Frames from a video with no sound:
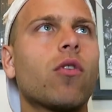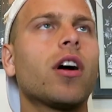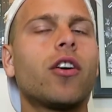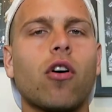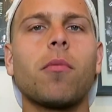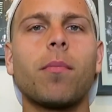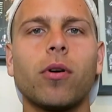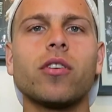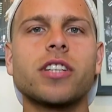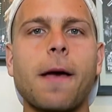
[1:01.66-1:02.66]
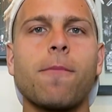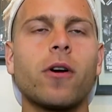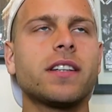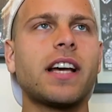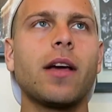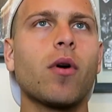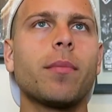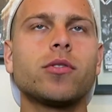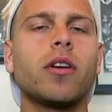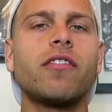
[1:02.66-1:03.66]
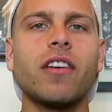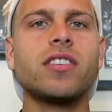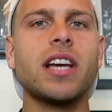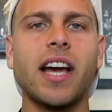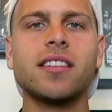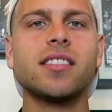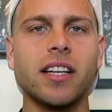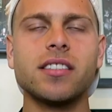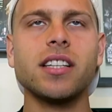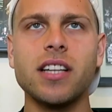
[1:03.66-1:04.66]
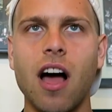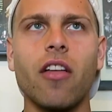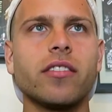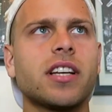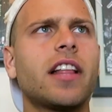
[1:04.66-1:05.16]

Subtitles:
for a normal pro skateboard is anywhere between $50 and $60.